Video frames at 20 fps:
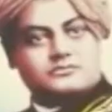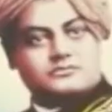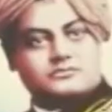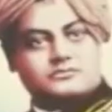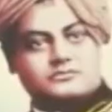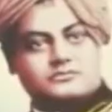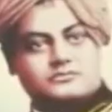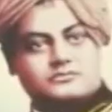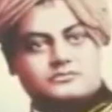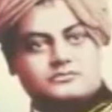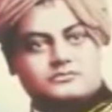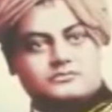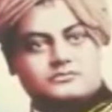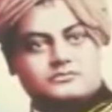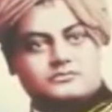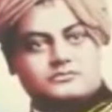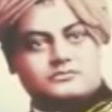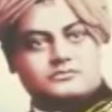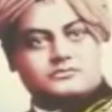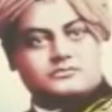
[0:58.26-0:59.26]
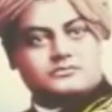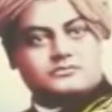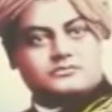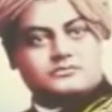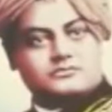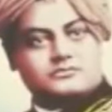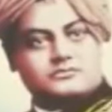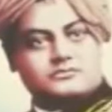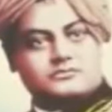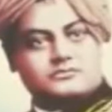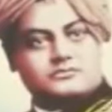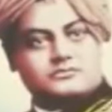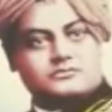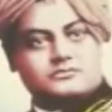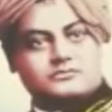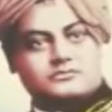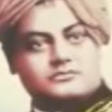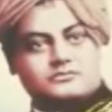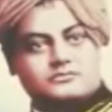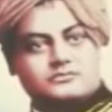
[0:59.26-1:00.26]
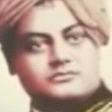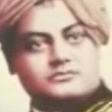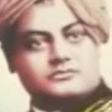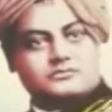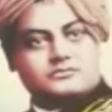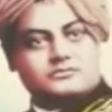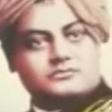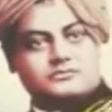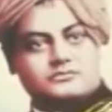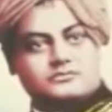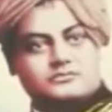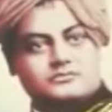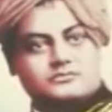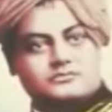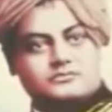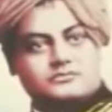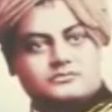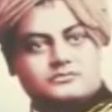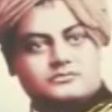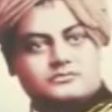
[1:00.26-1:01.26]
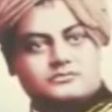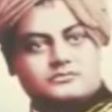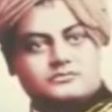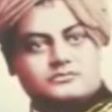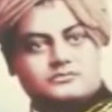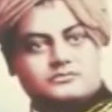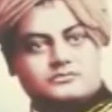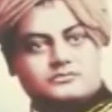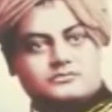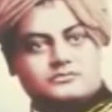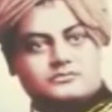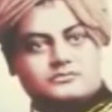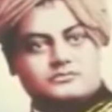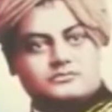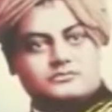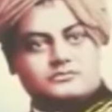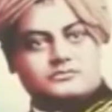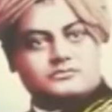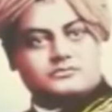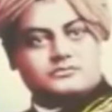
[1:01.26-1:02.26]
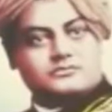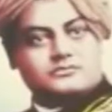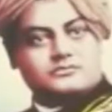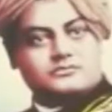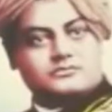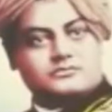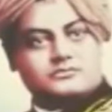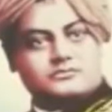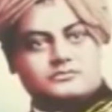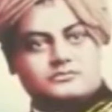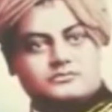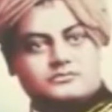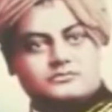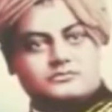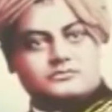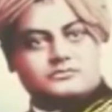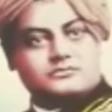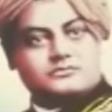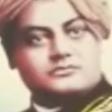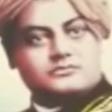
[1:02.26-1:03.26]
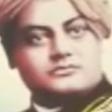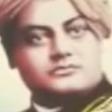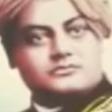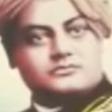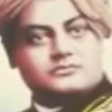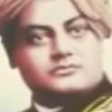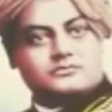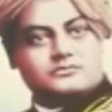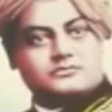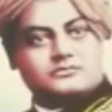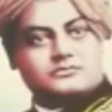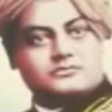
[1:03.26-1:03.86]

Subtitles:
No words are spoken by the person on screen.